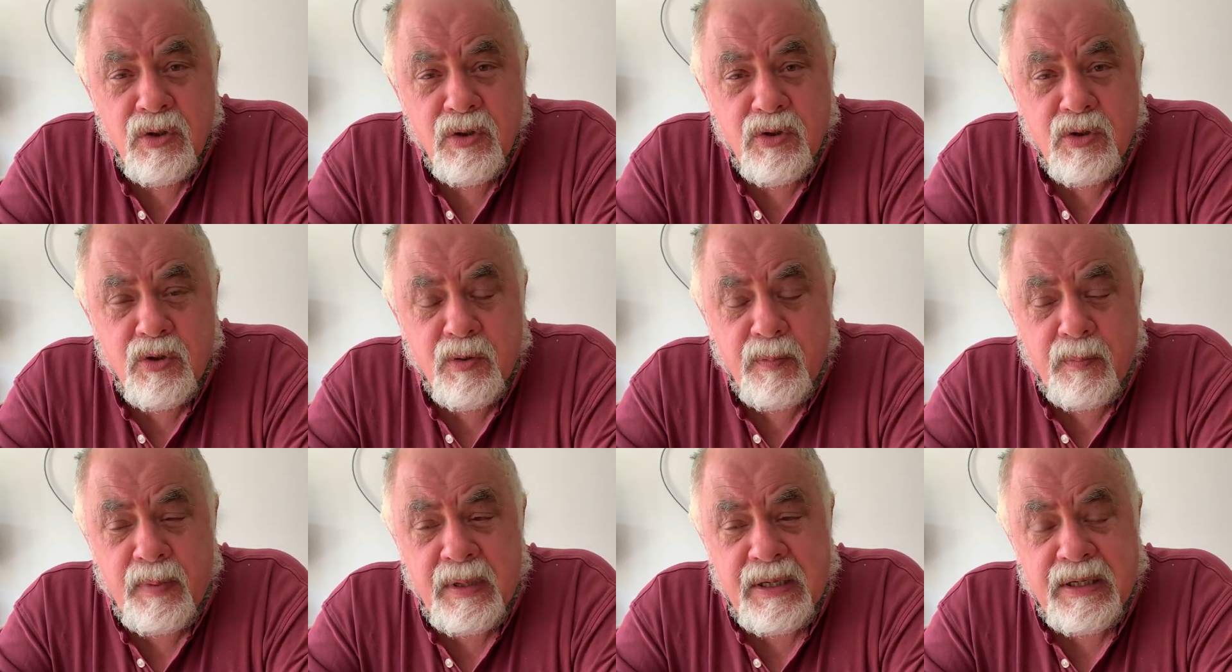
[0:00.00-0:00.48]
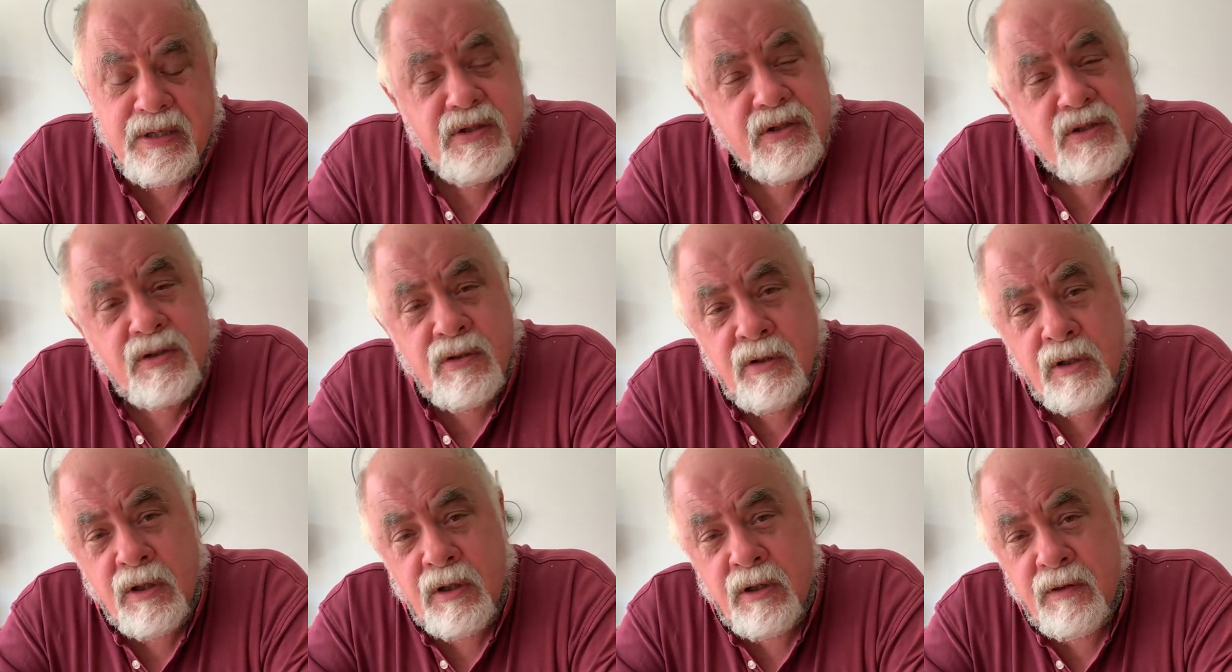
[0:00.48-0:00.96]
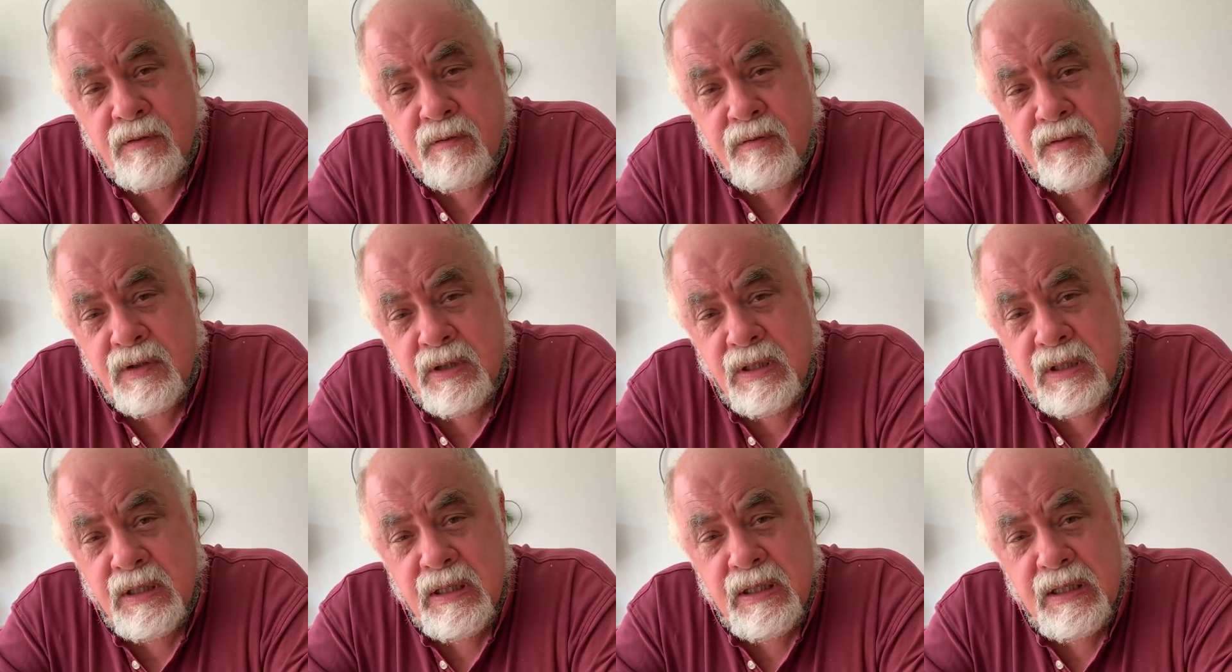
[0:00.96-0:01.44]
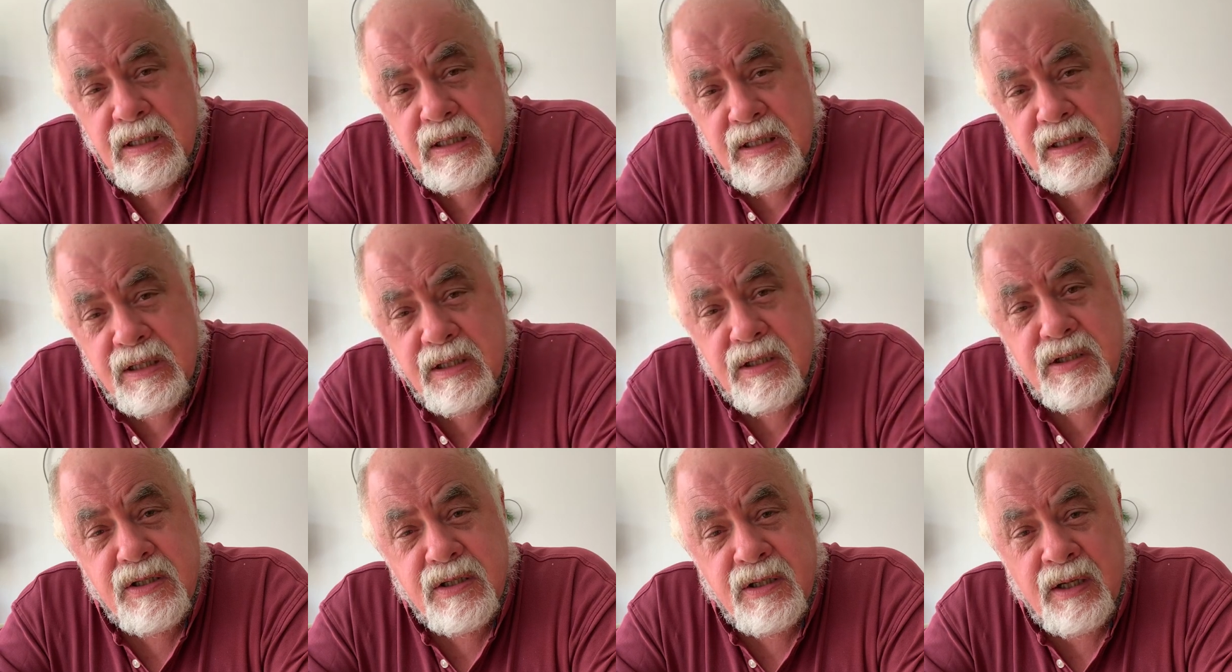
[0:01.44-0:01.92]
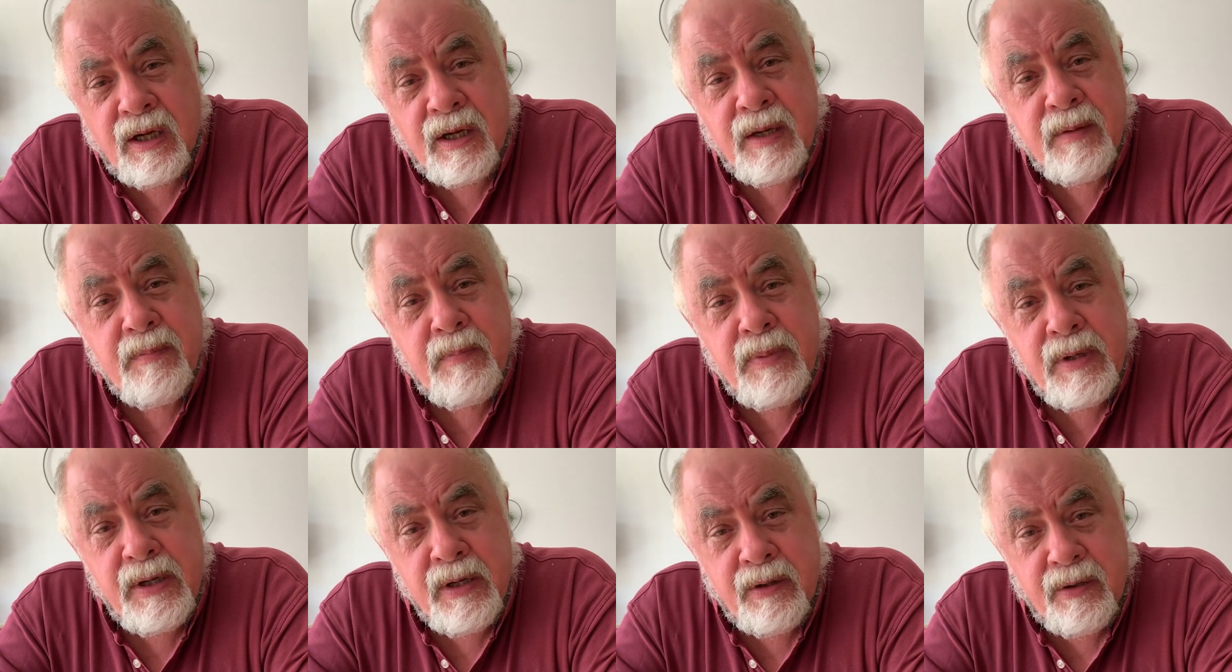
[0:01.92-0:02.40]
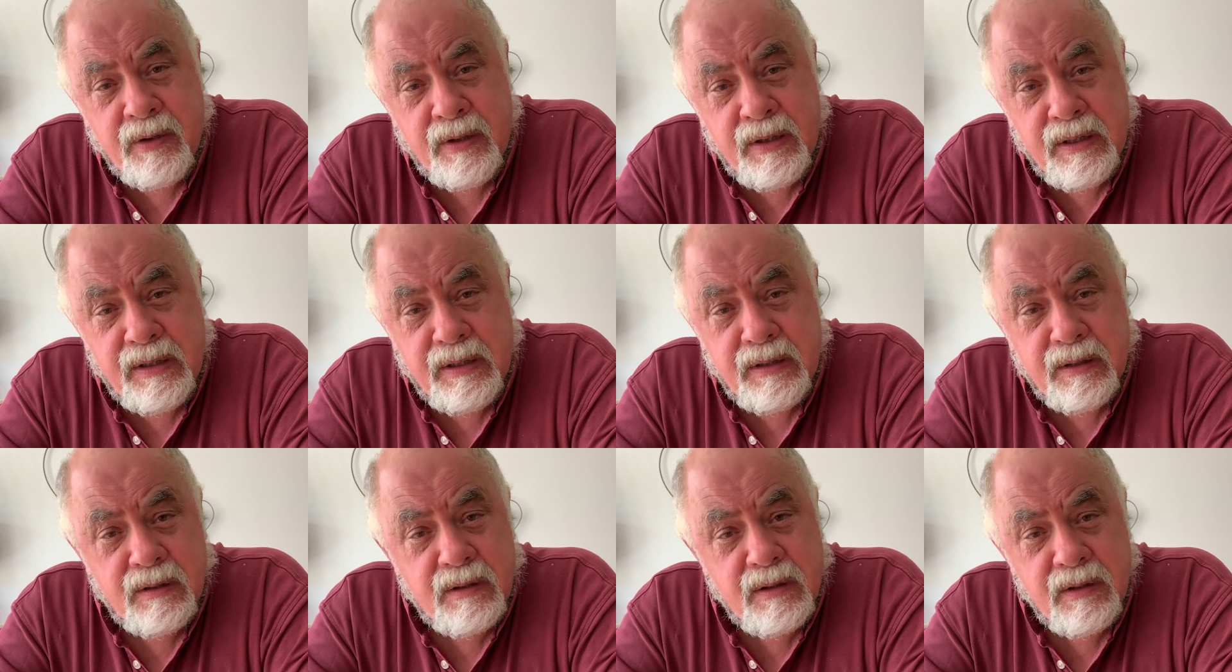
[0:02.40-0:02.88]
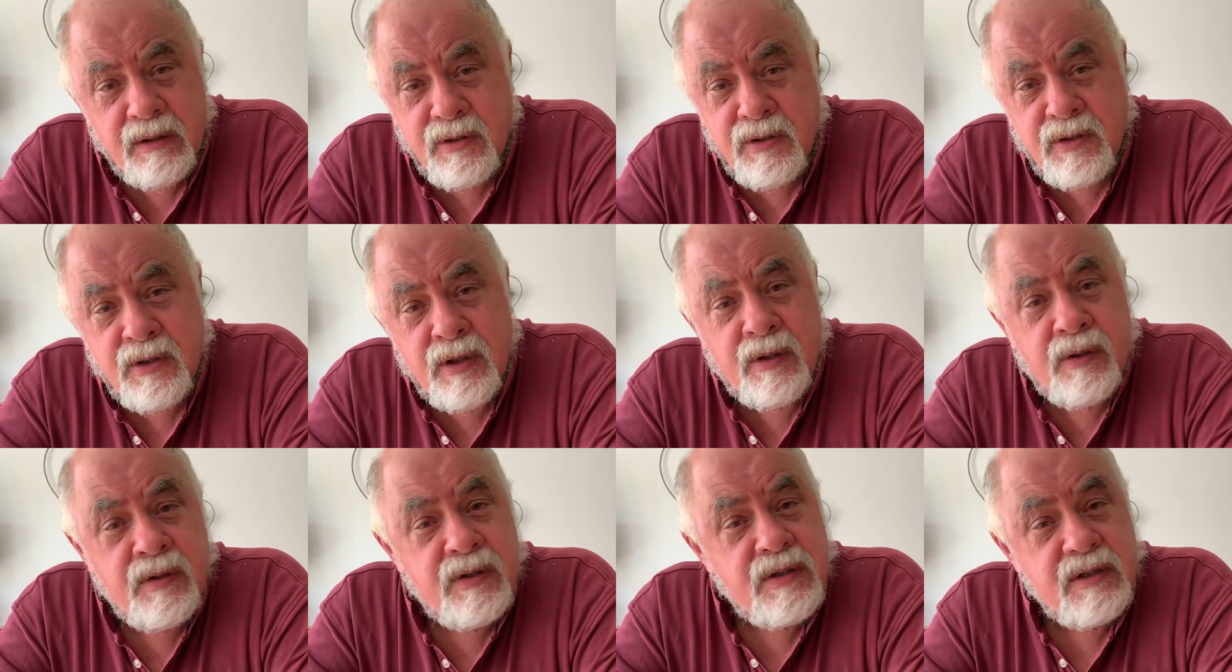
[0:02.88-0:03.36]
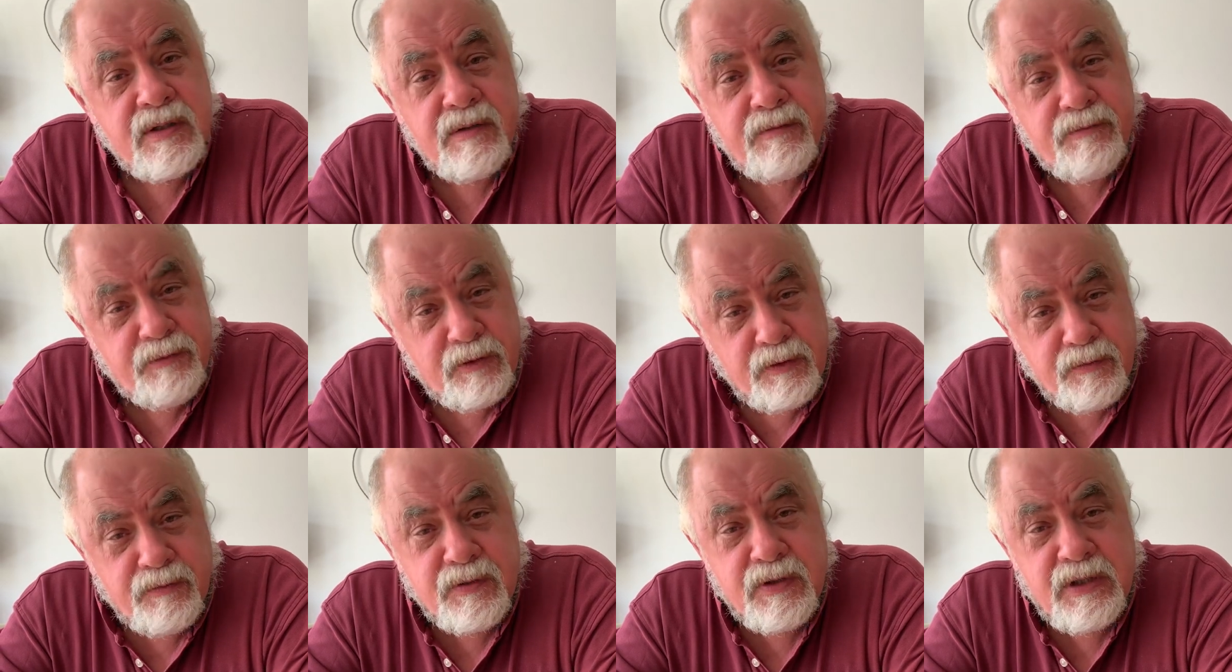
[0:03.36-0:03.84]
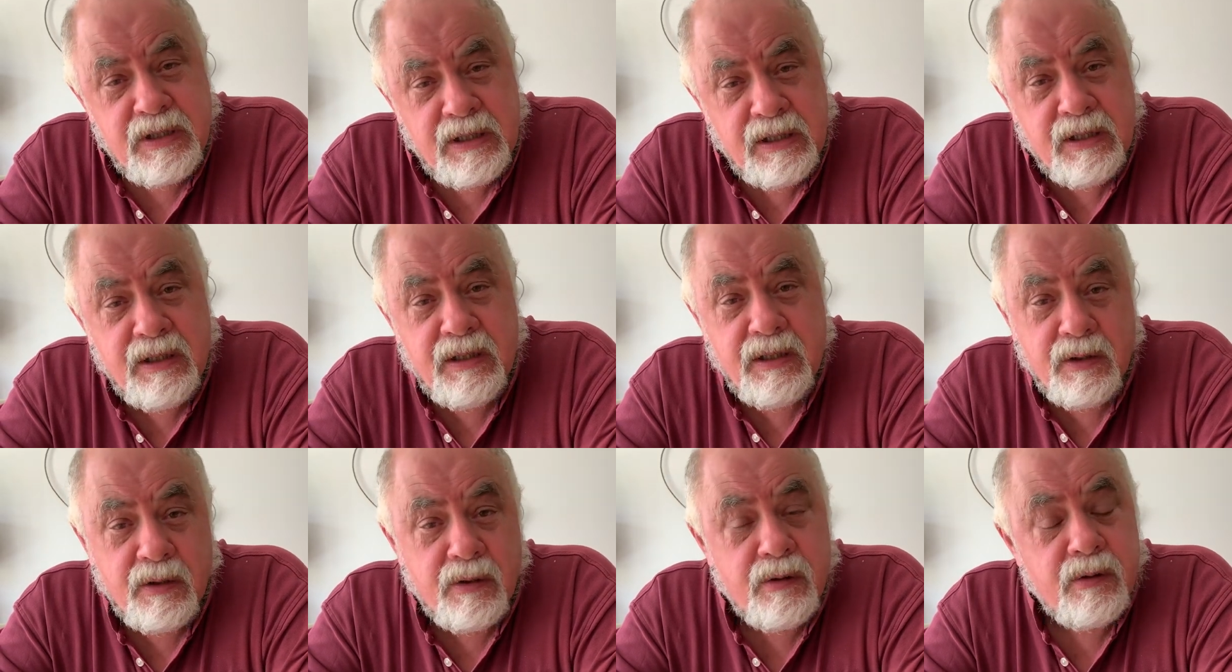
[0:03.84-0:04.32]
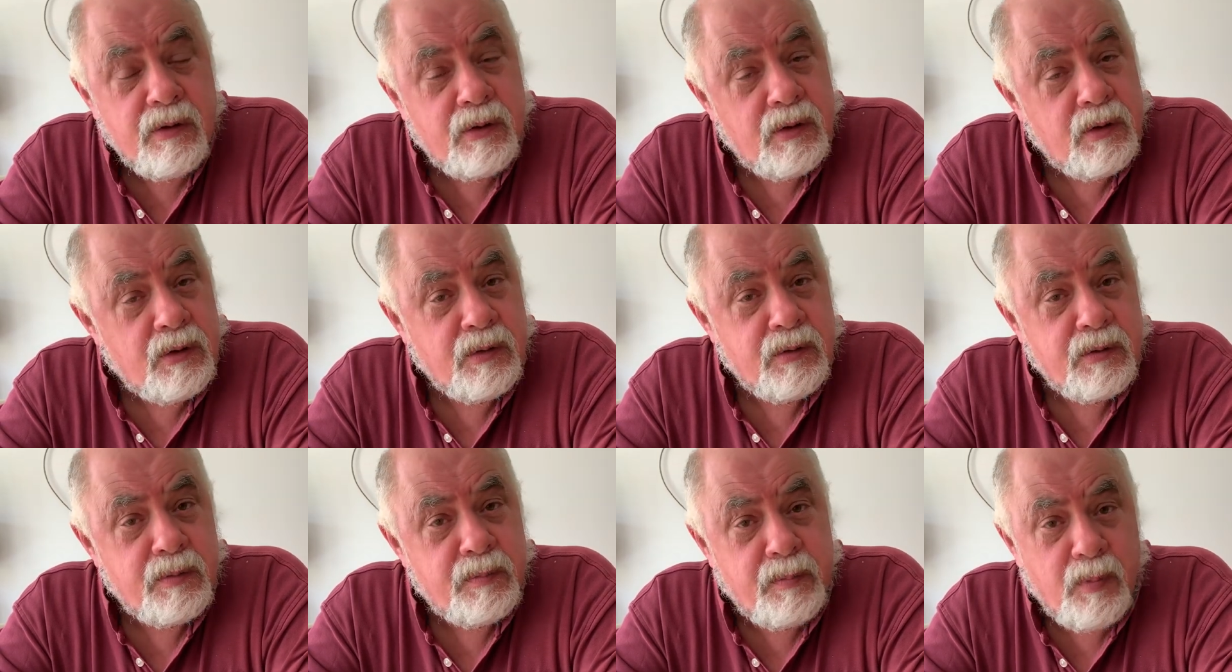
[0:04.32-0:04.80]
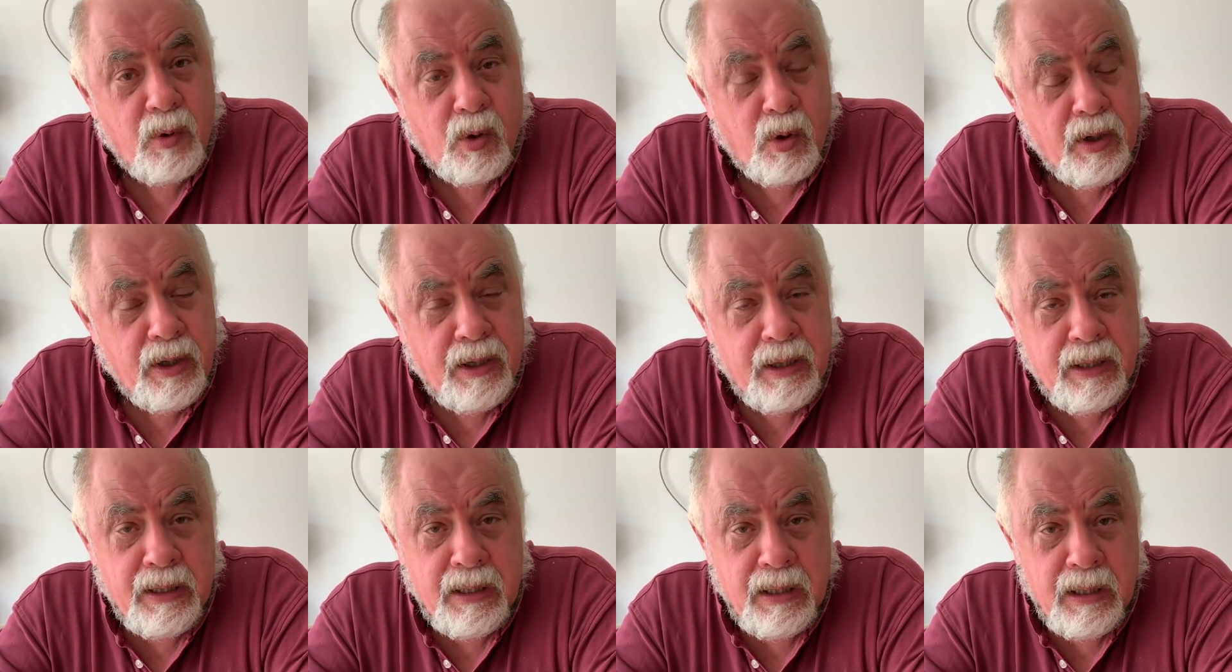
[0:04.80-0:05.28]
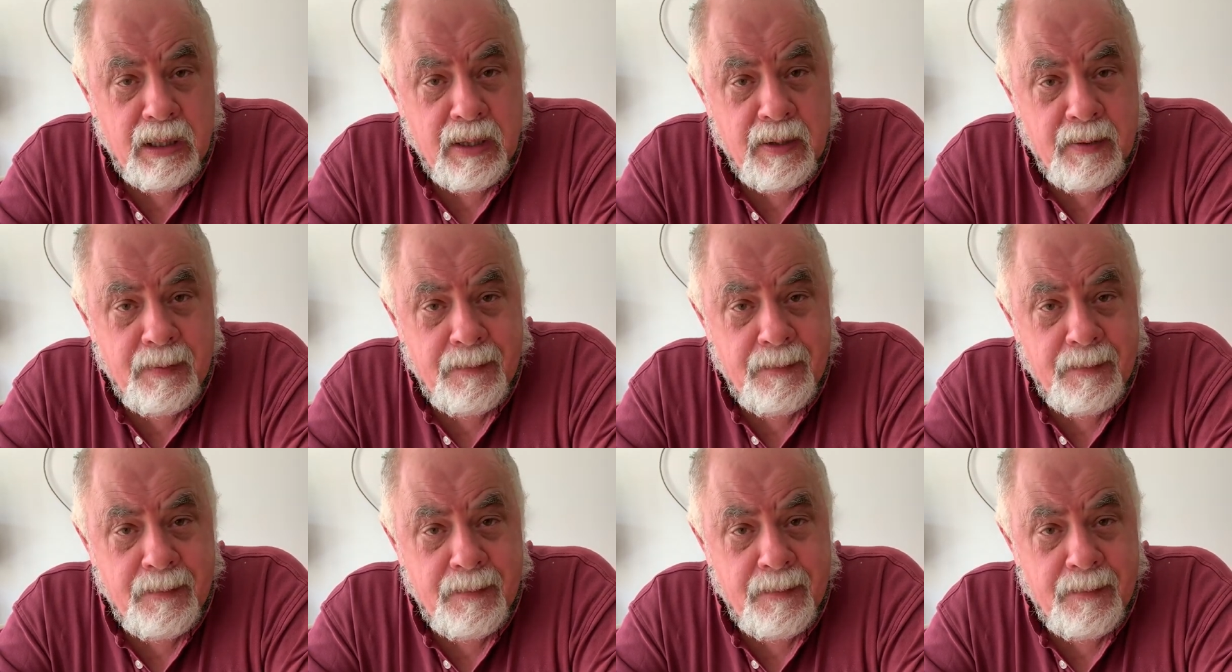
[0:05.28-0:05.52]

to be served in Siberia. And so as a 15-year-old boy,